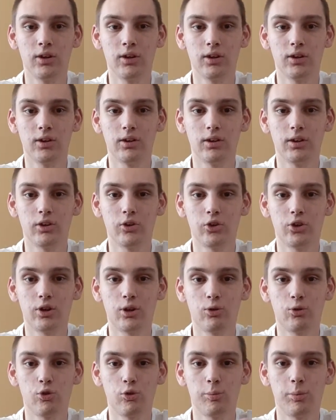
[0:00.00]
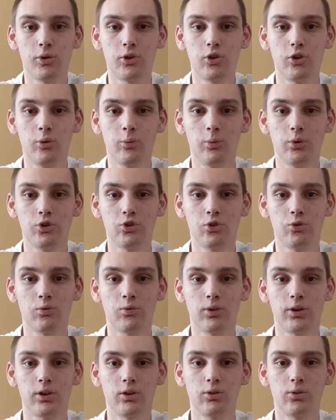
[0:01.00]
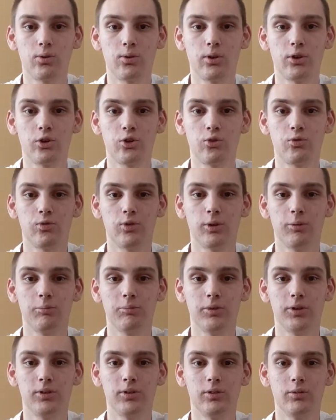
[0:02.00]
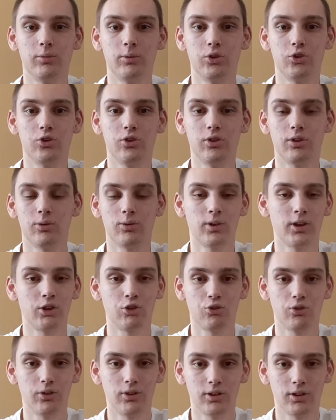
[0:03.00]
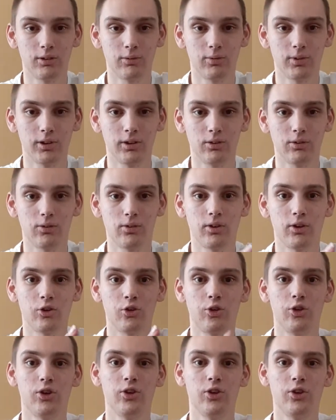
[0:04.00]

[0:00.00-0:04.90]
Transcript: South Coast Plaza, which is right across from which, or actually not right across.